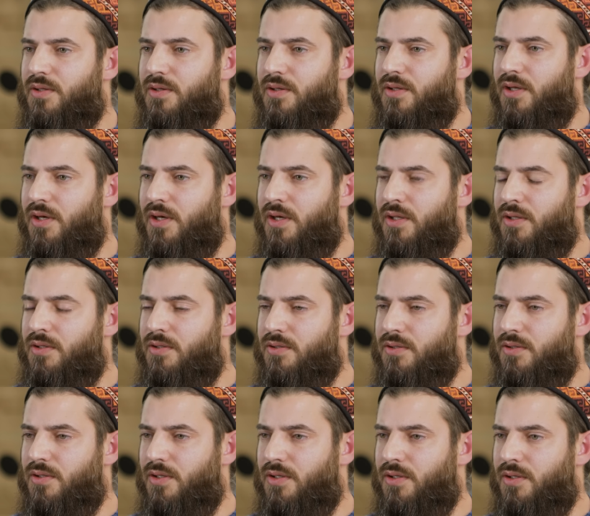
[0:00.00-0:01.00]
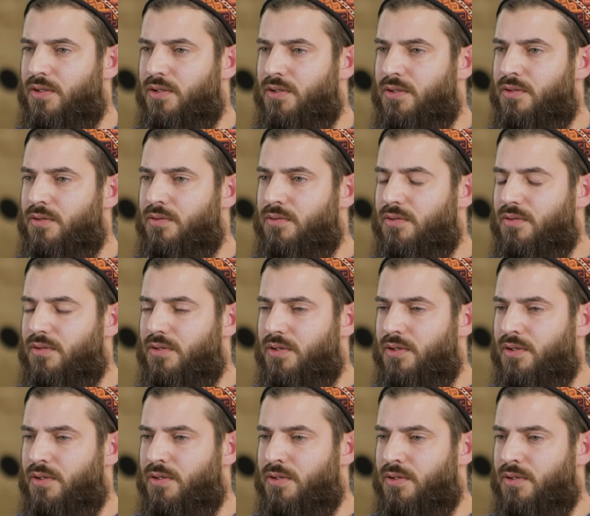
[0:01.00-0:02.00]
than in
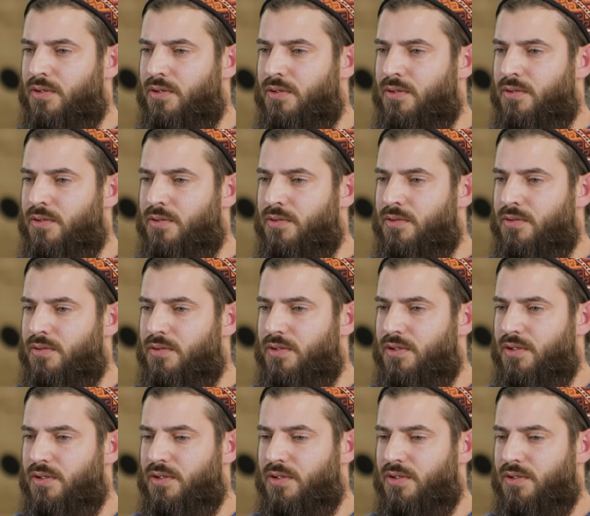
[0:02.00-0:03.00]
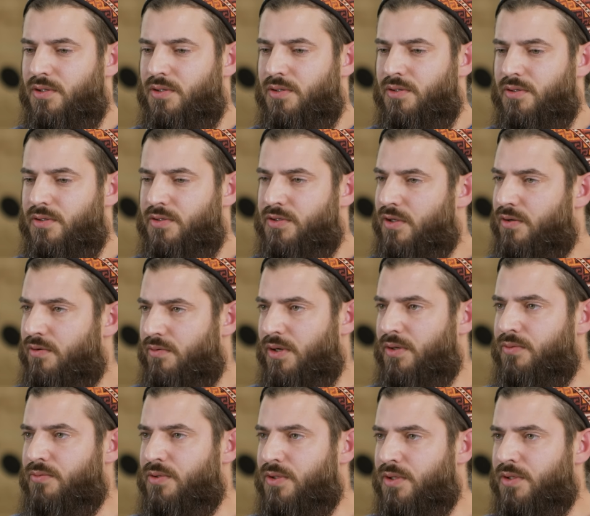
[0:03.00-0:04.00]
uh, the
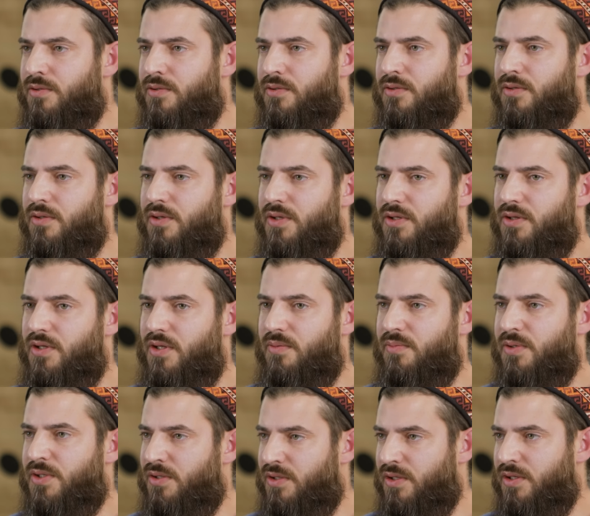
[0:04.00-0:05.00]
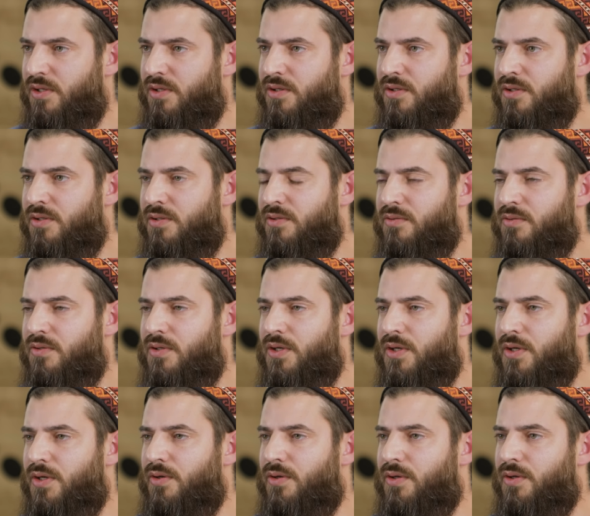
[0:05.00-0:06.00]
surroundings, in the vicinity
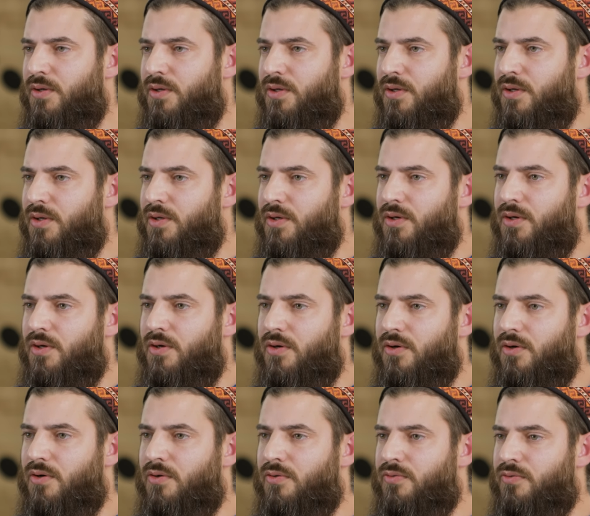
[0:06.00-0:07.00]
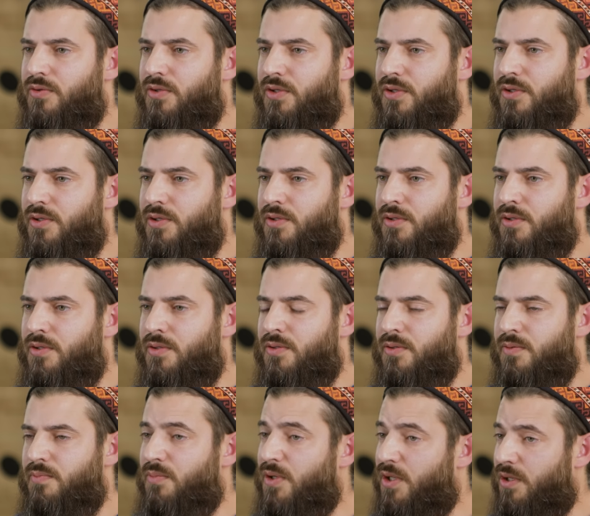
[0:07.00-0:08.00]
of
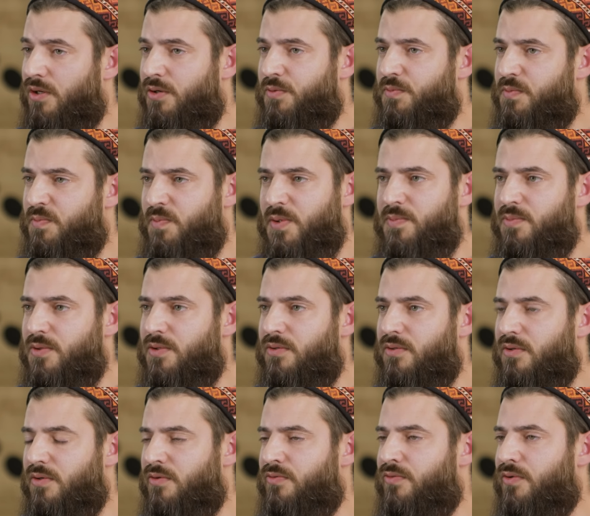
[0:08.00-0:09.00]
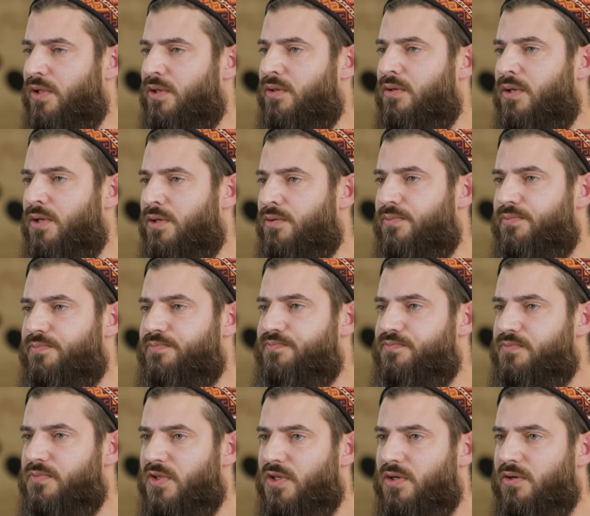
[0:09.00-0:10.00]
the beloved people of Allah,
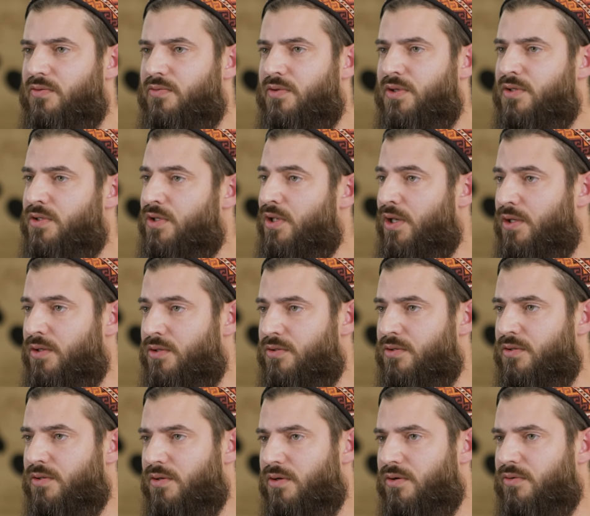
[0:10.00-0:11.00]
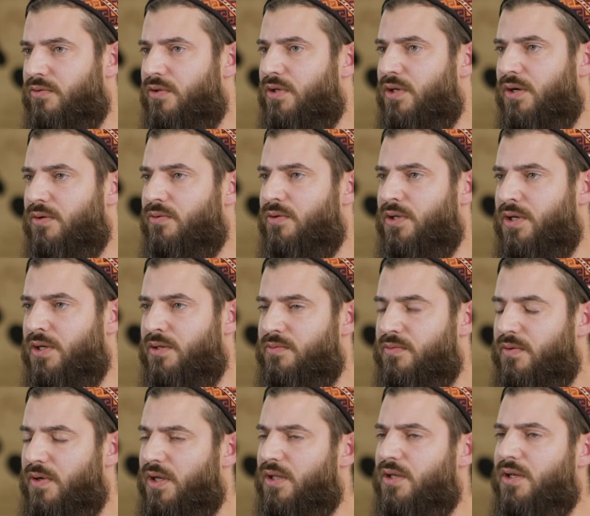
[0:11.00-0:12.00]
of the saints, of the awliya.
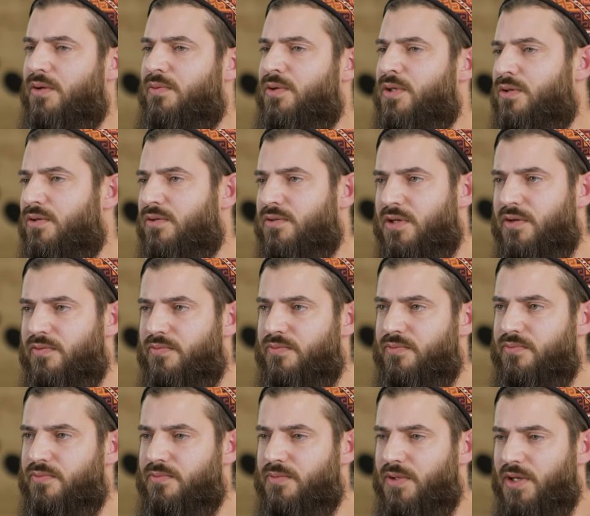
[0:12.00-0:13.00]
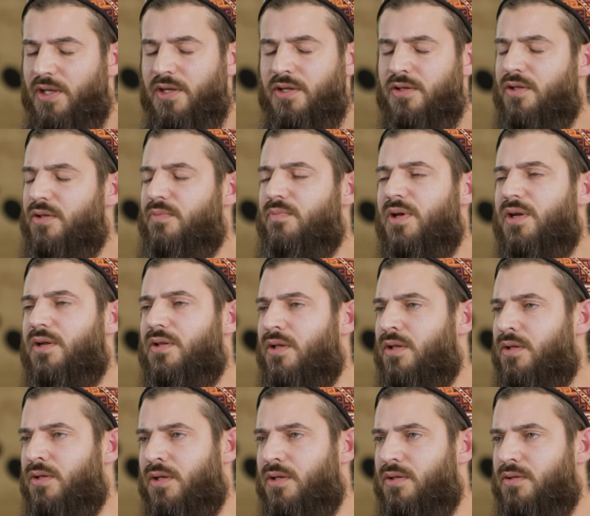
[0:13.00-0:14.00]
I never saw some, anything better
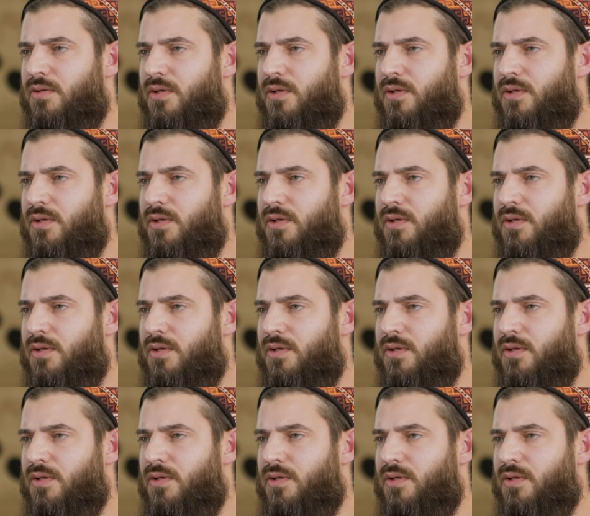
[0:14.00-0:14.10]
than that.